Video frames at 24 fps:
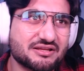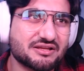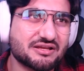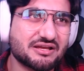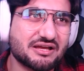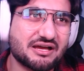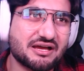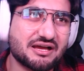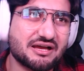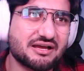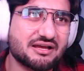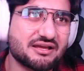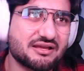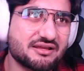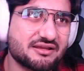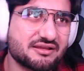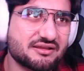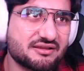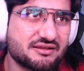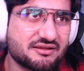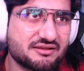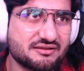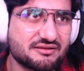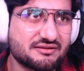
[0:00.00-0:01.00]

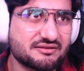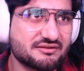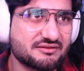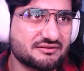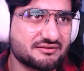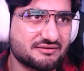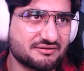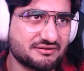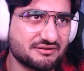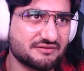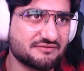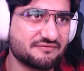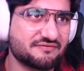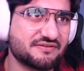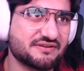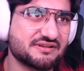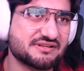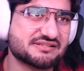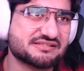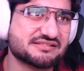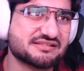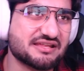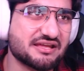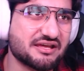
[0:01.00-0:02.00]
I... If
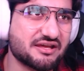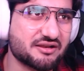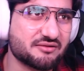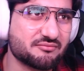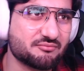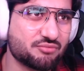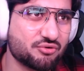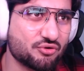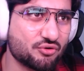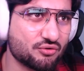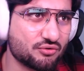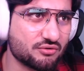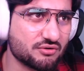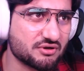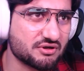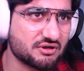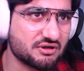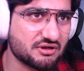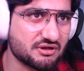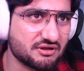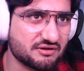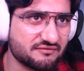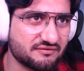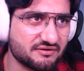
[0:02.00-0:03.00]
it's that
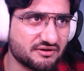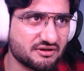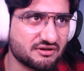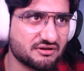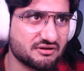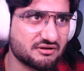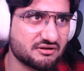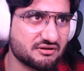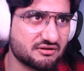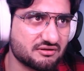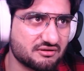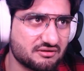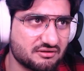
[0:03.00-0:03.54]
important of a...